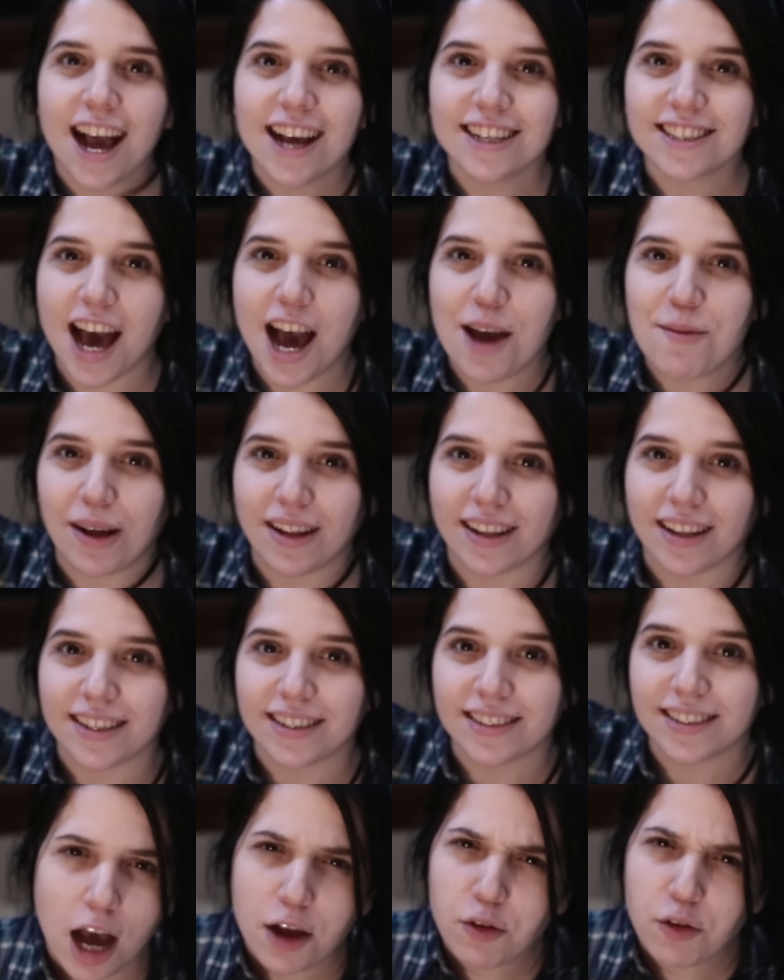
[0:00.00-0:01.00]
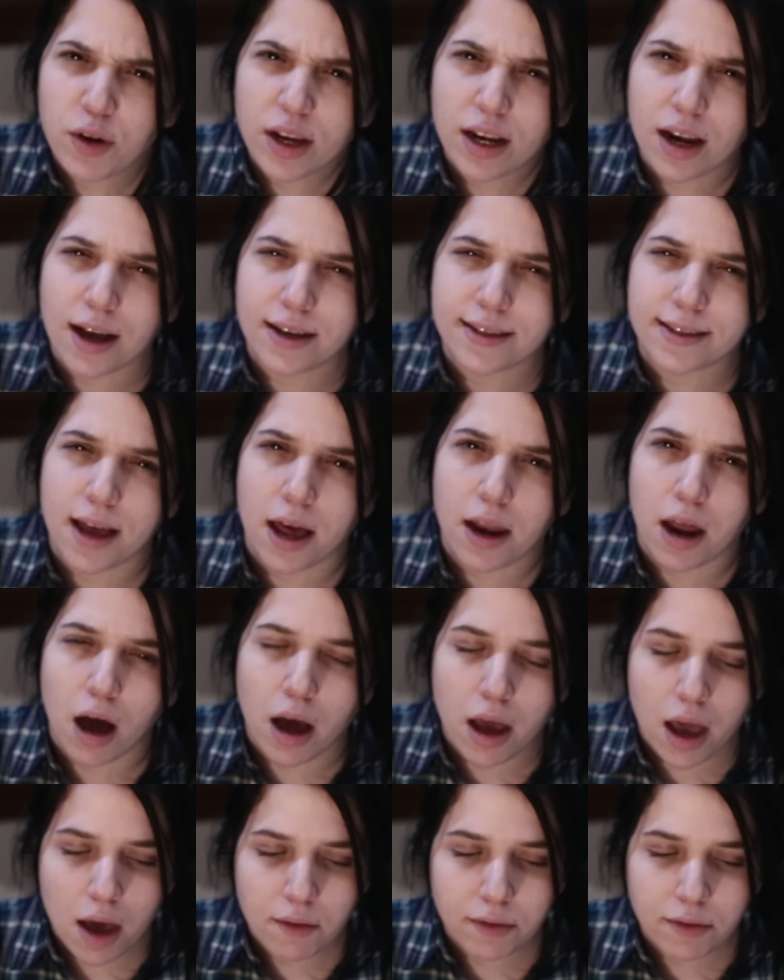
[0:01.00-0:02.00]
guys, I'm Alice. I realized that
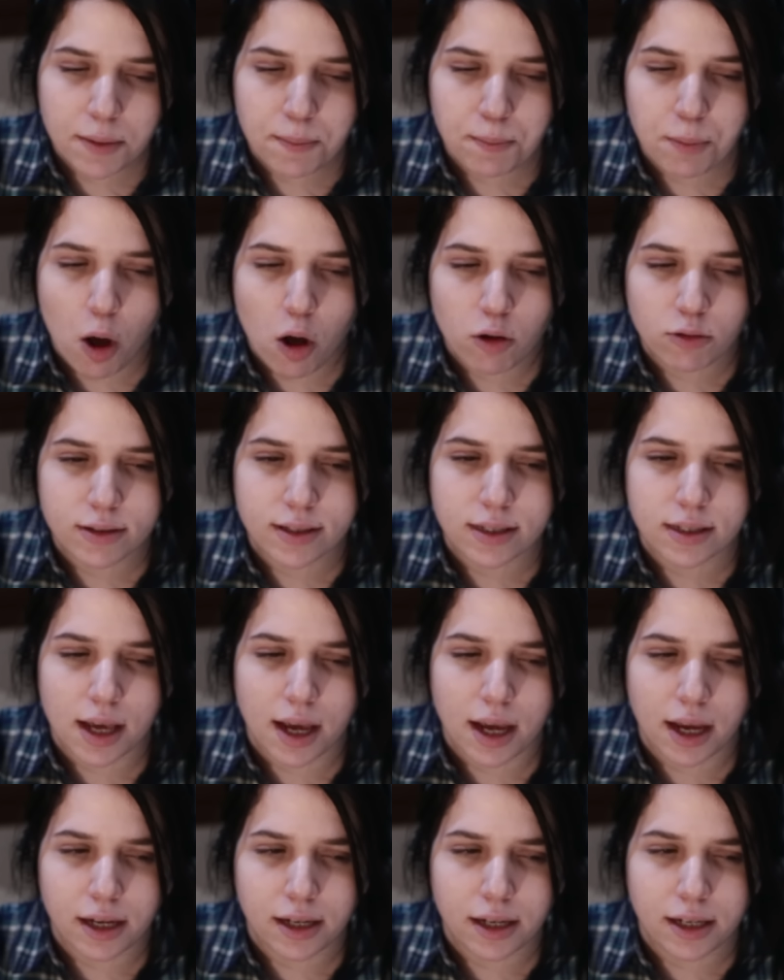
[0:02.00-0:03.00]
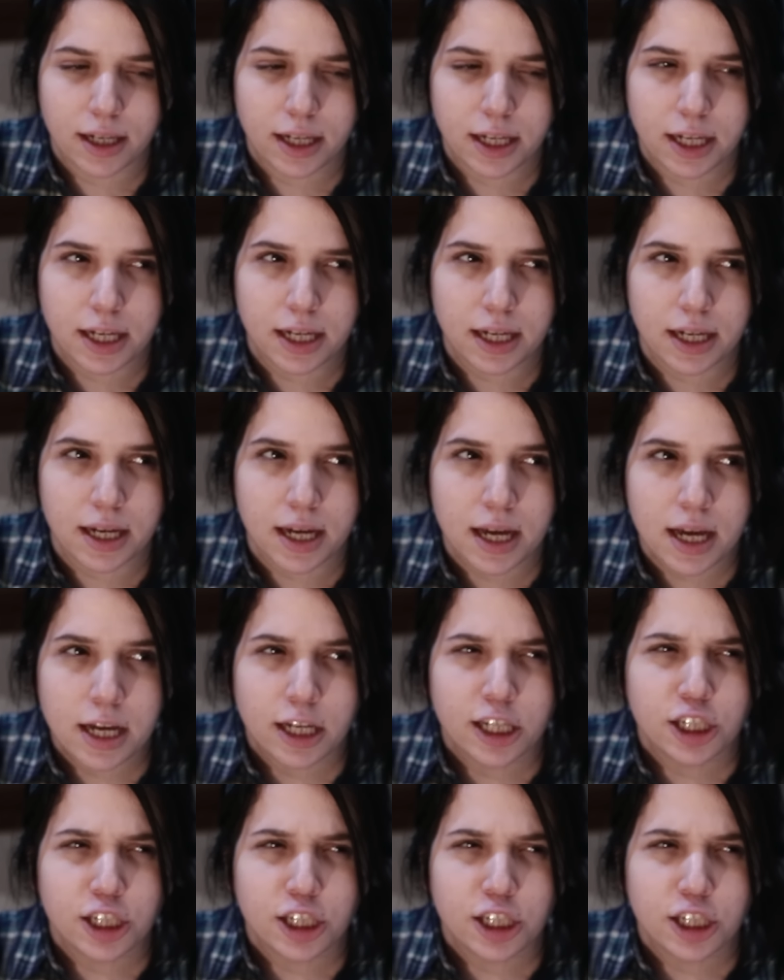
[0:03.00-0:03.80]
I haven't posted any